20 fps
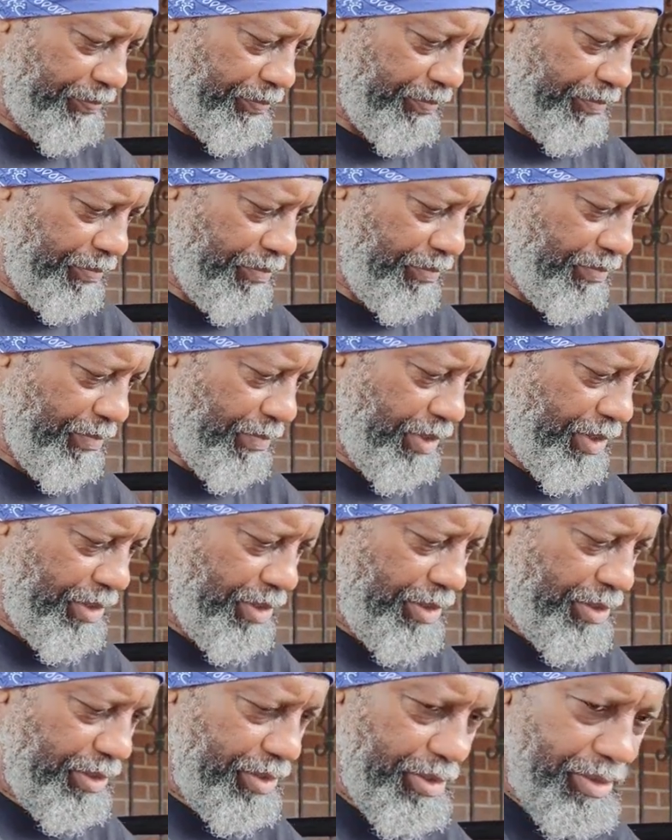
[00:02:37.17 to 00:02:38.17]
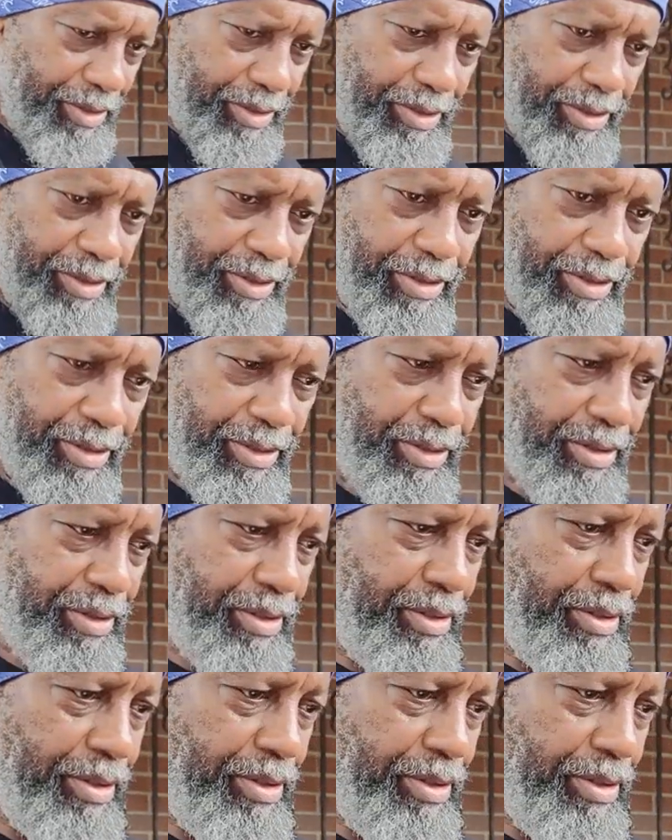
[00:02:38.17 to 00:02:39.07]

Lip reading: Nothing is said.